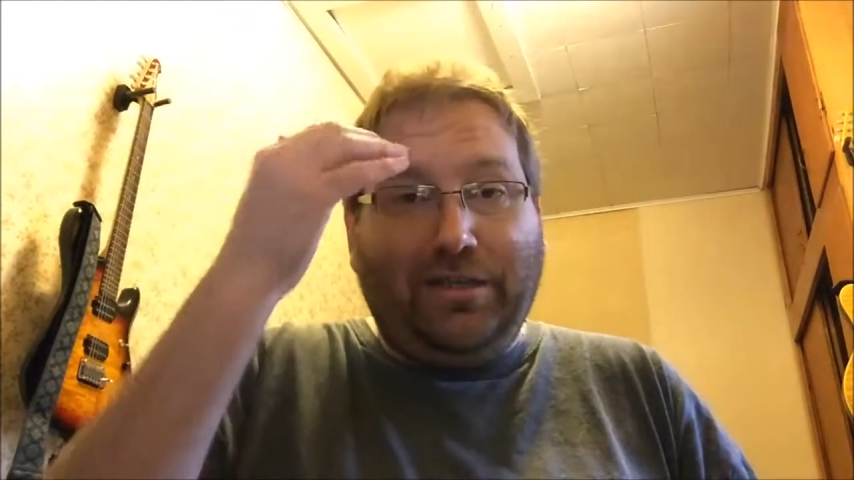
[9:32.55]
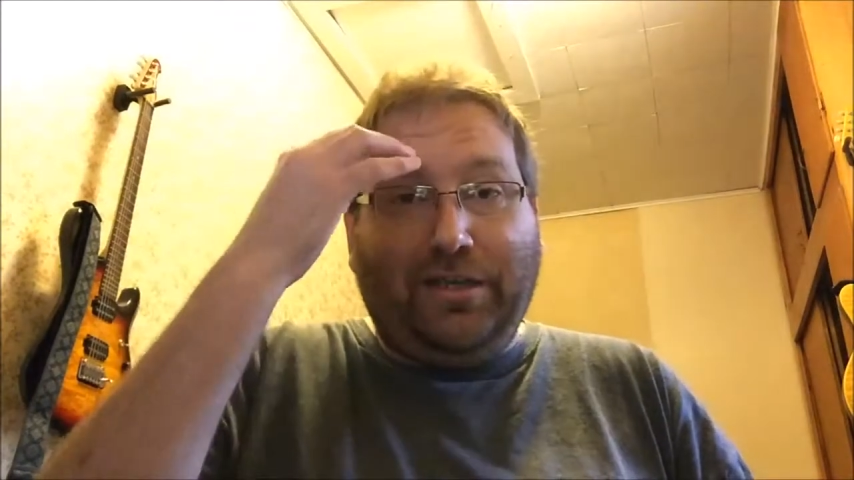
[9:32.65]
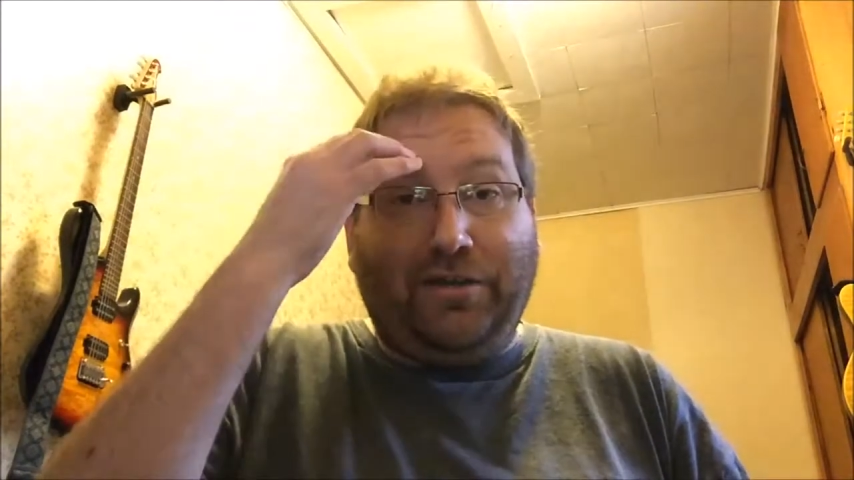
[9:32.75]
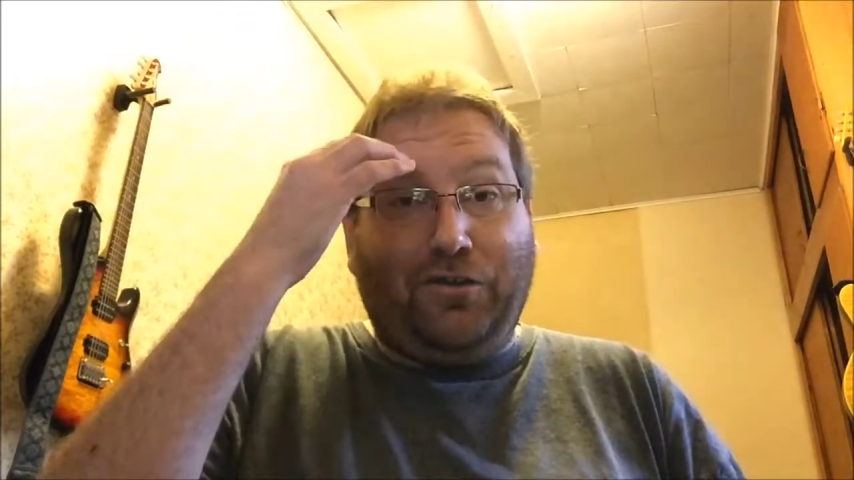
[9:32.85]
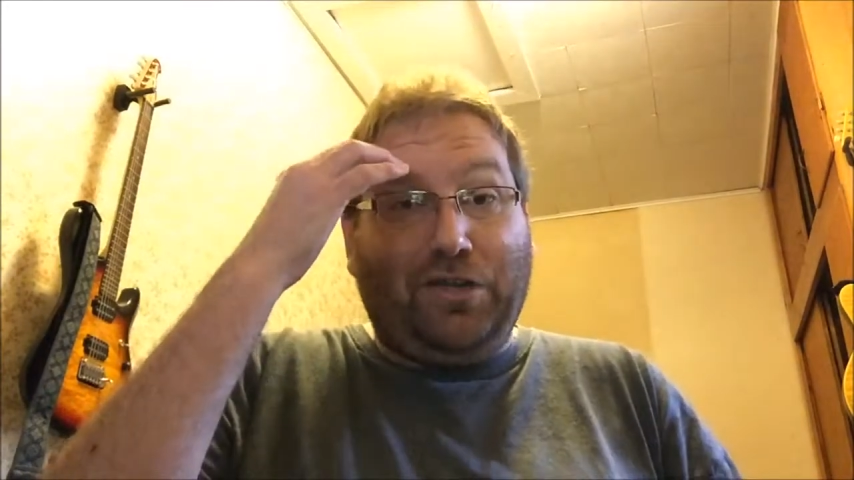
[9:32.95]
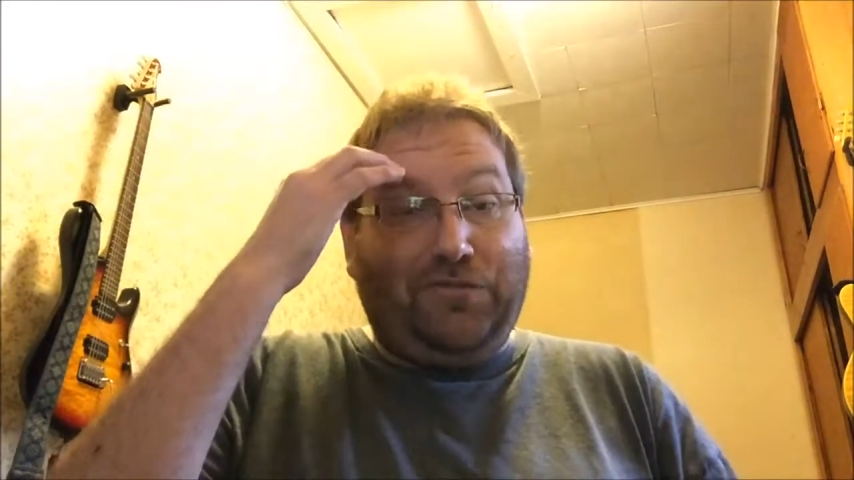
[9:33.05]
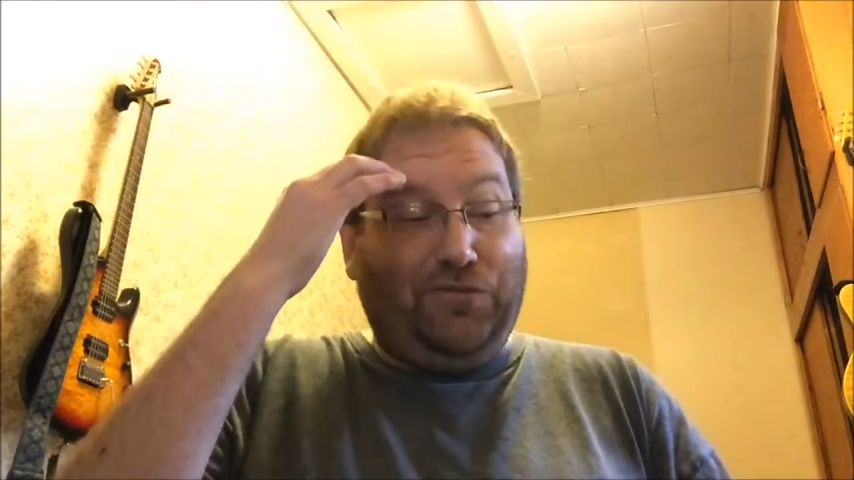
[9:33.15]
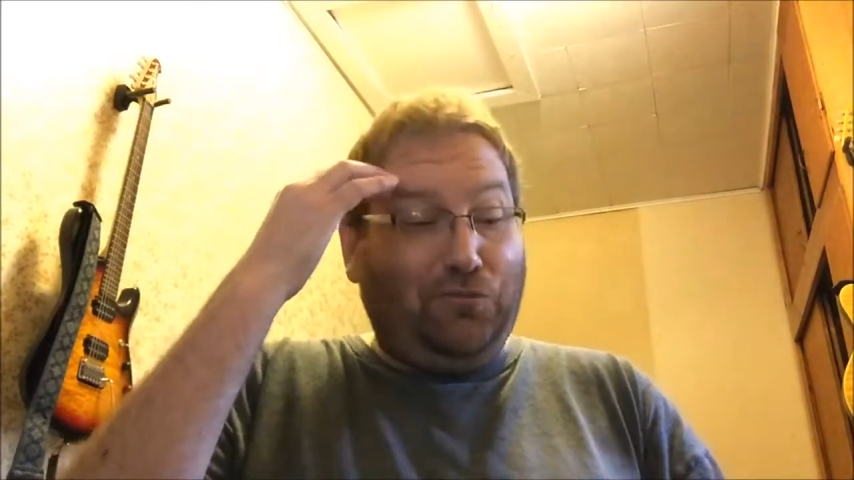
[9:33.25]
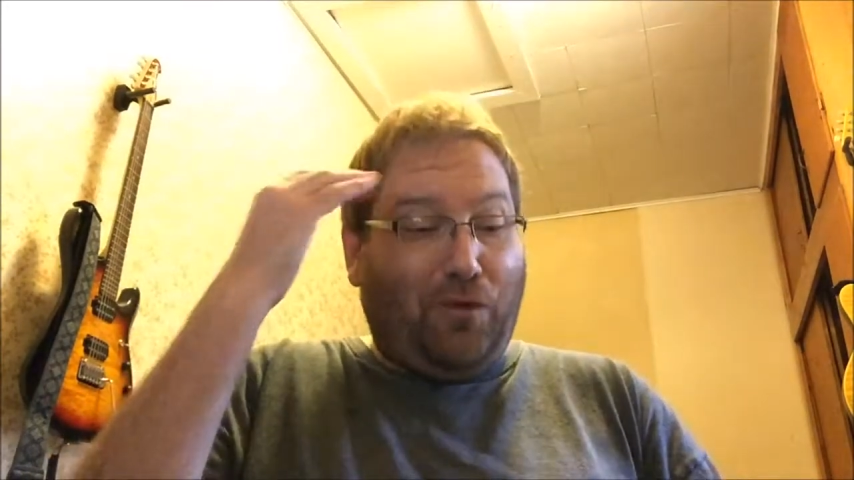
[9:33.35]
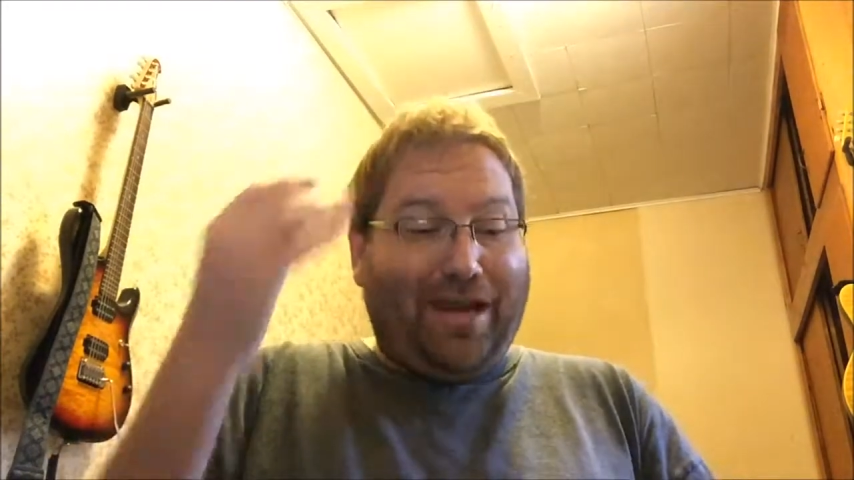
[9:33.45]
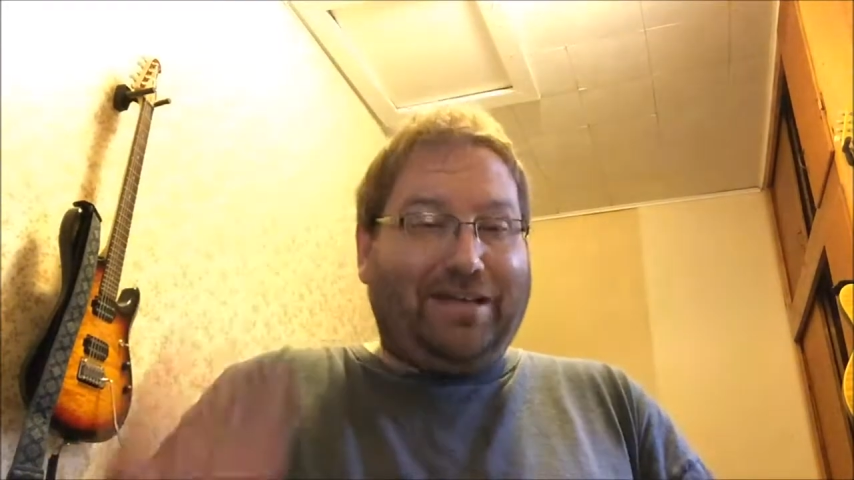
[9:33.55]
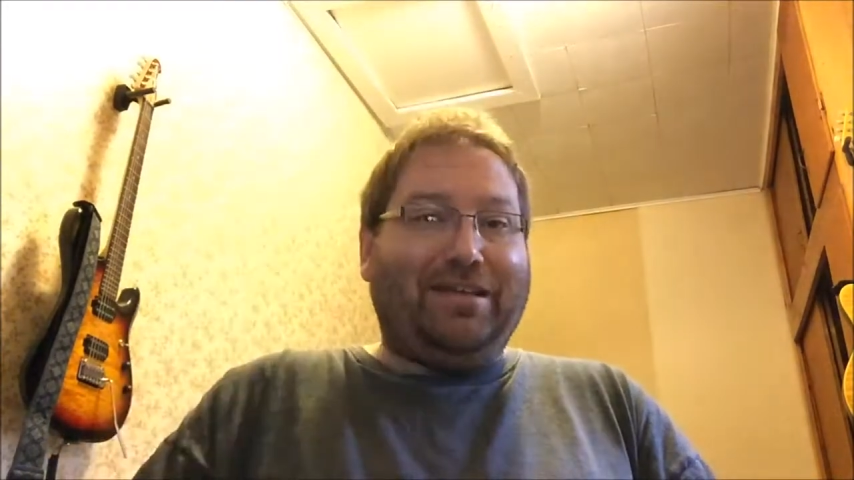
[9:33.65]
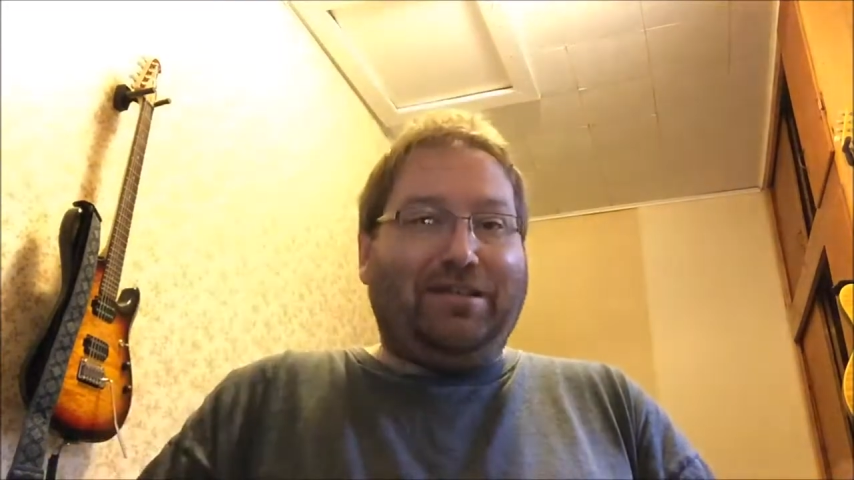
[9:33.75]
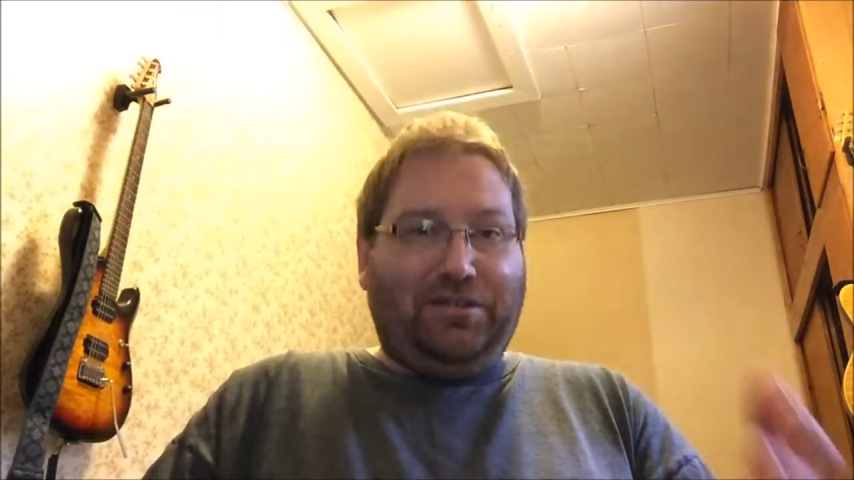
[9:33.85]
You know, if you write,